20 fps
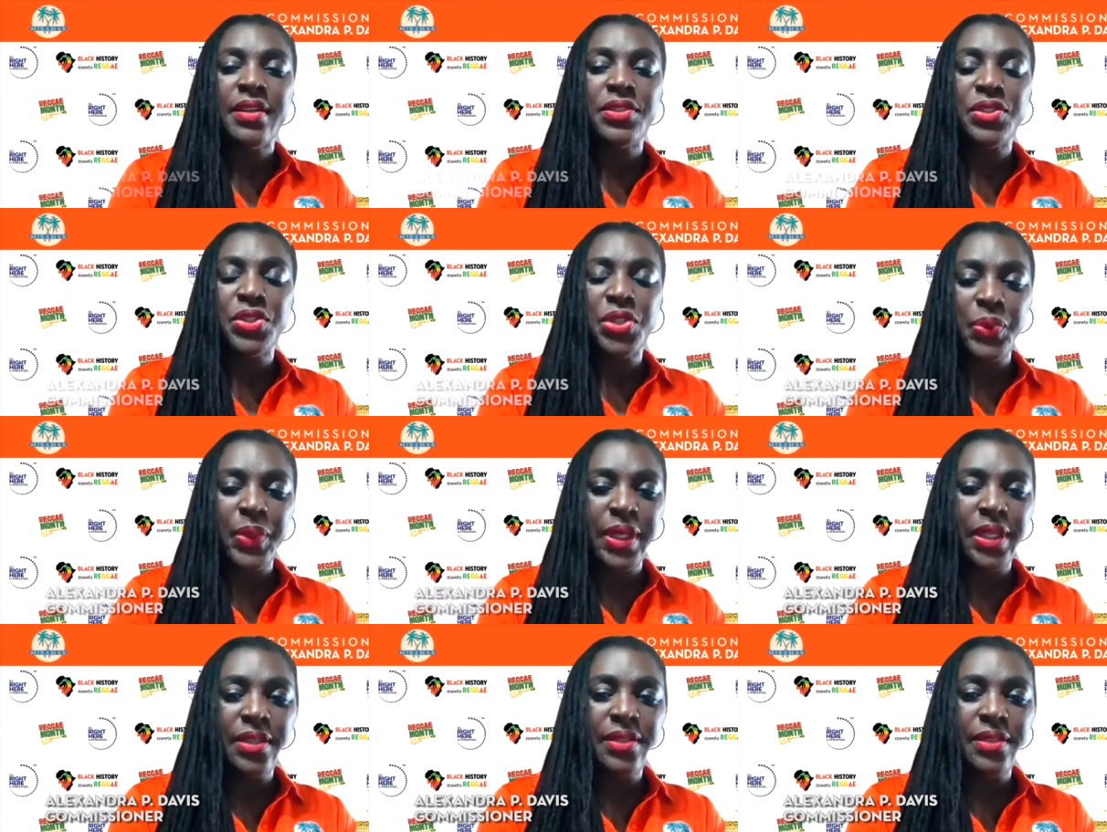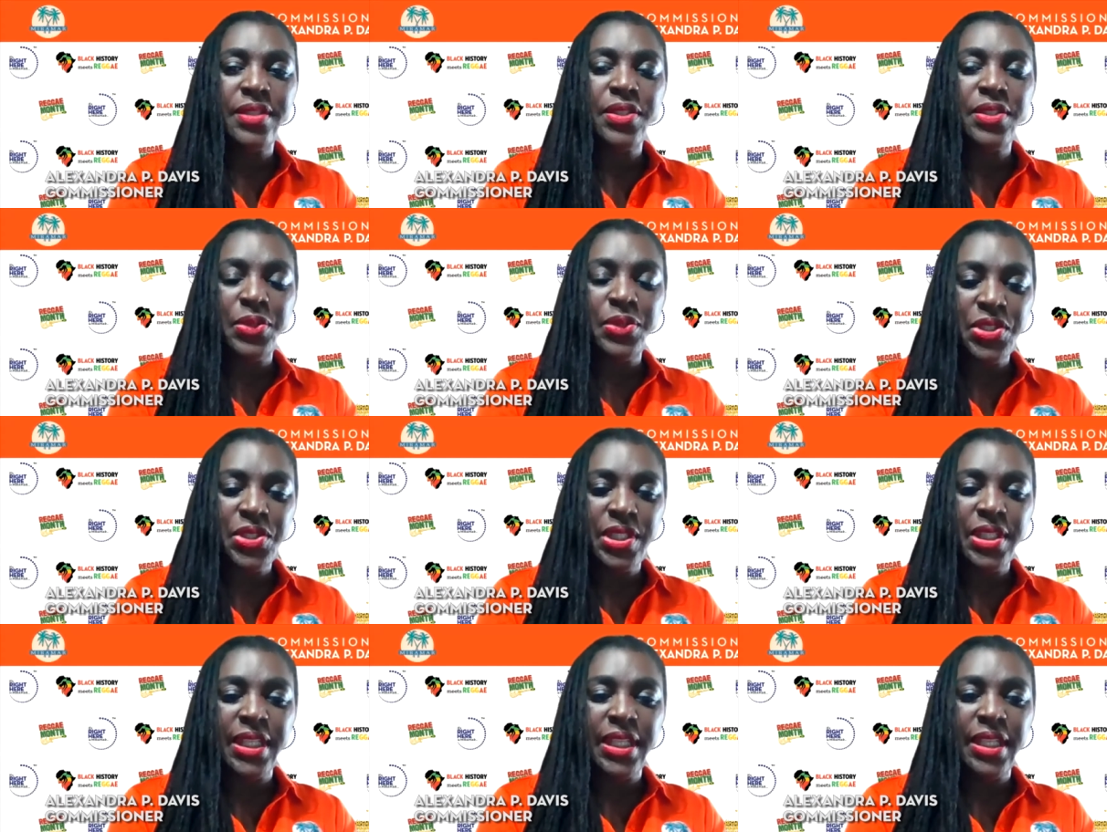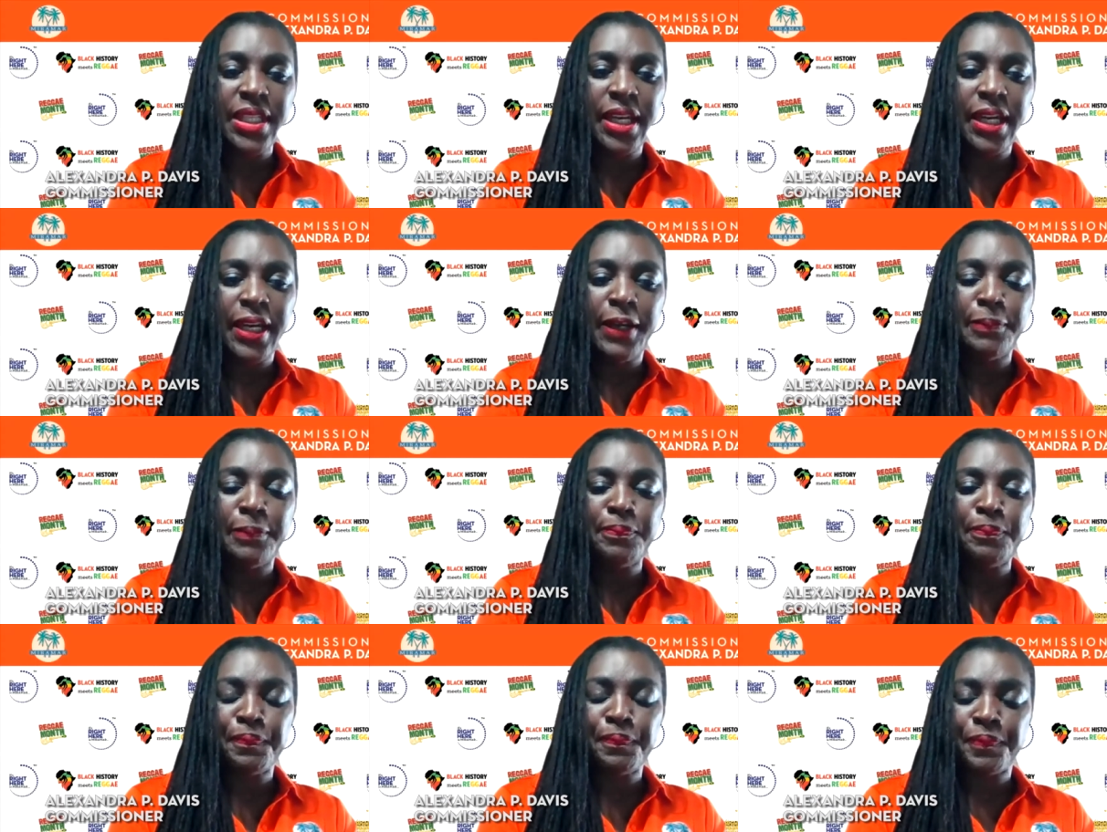doing socially
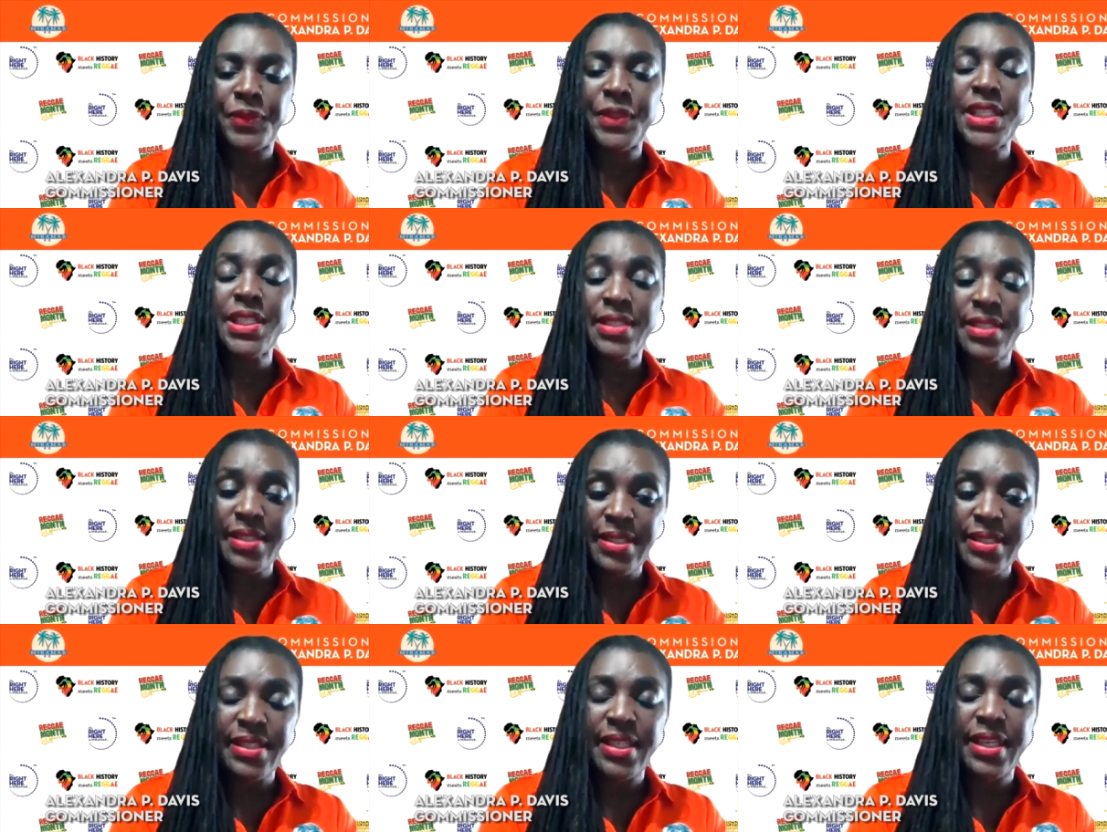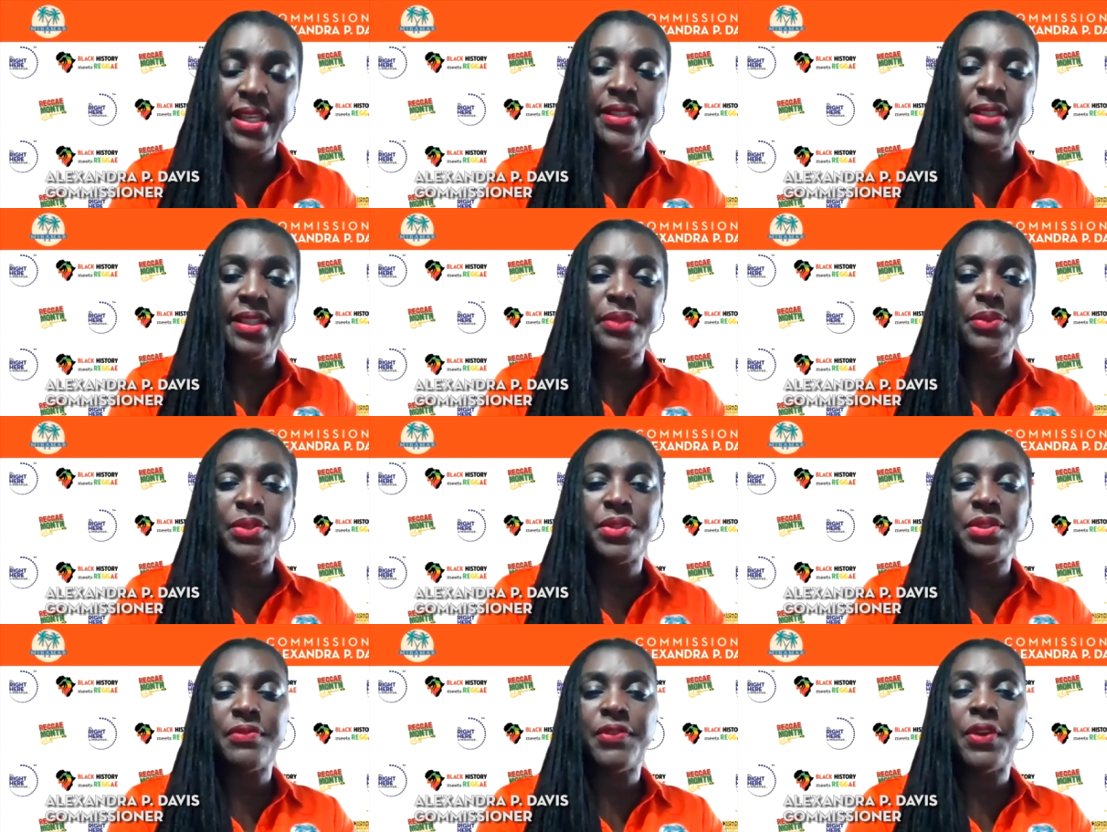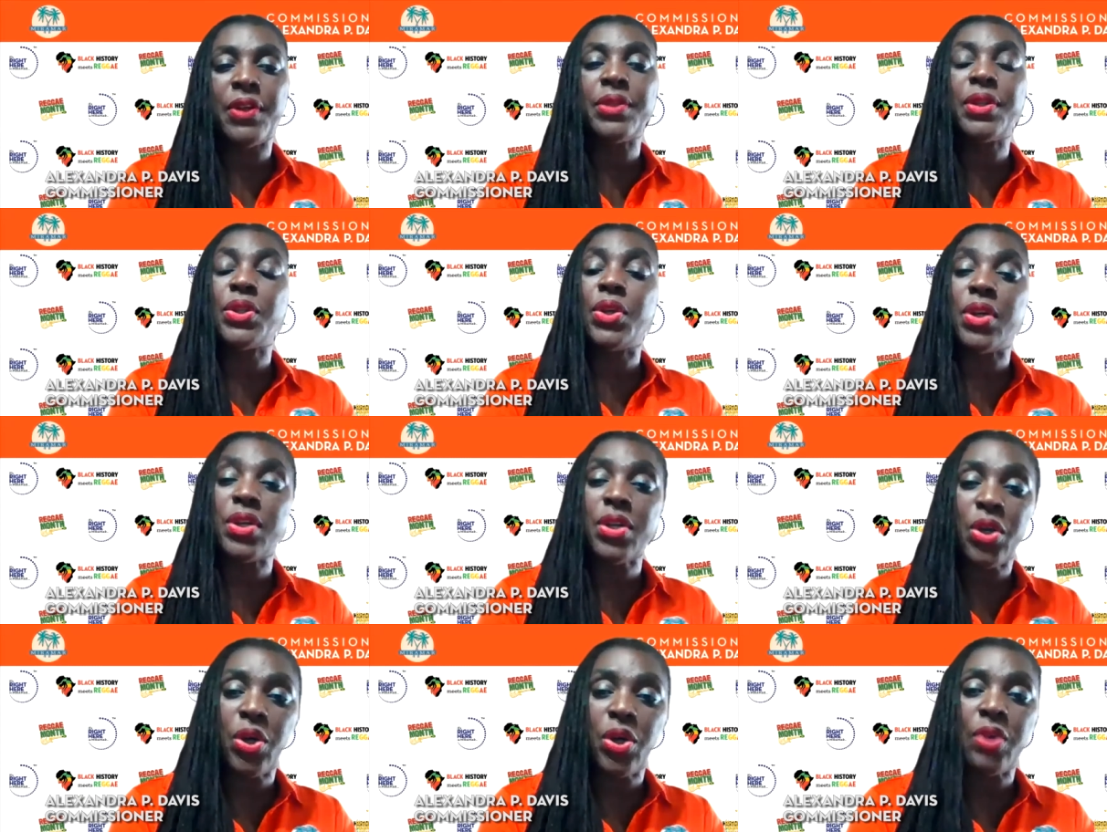distancing and following
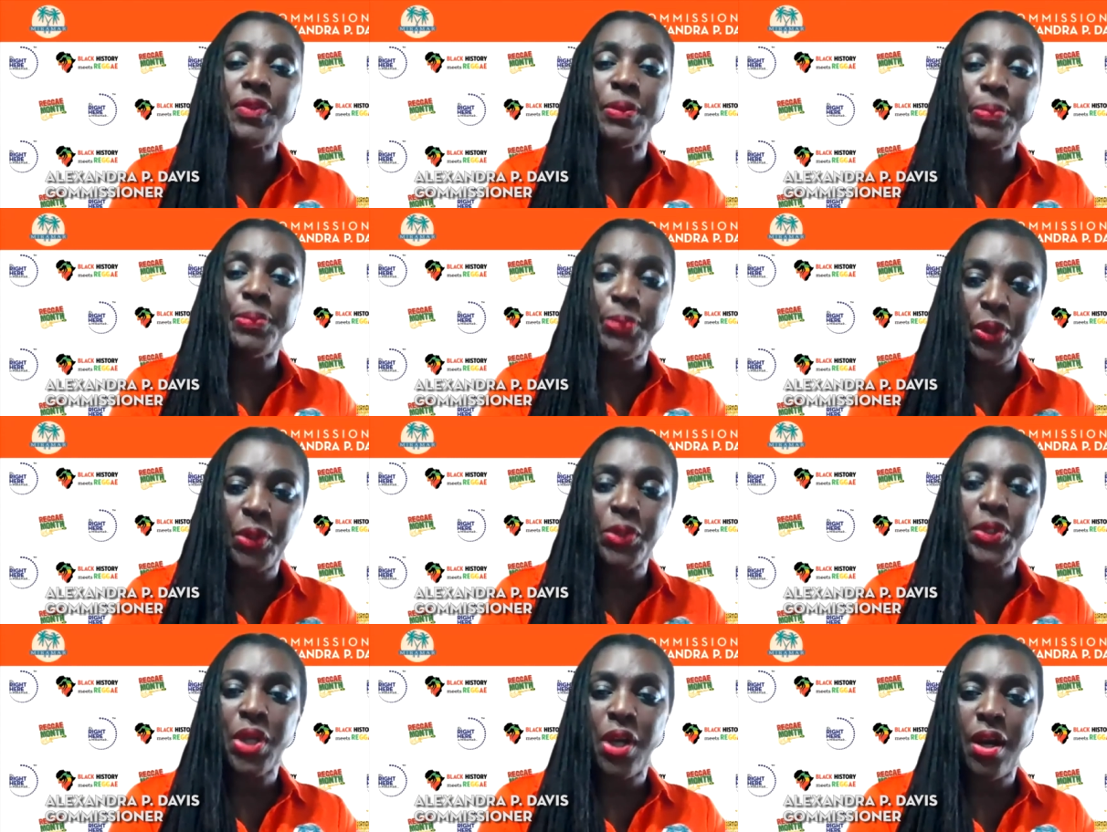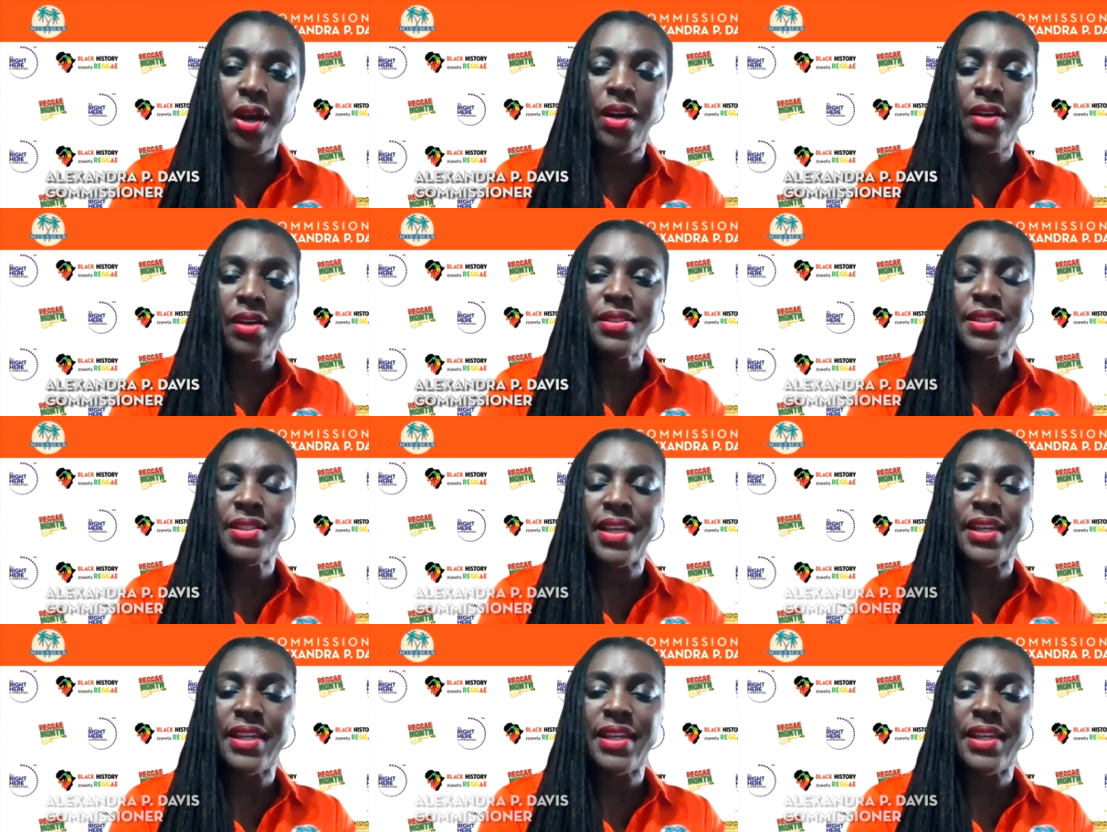our COVID protocols.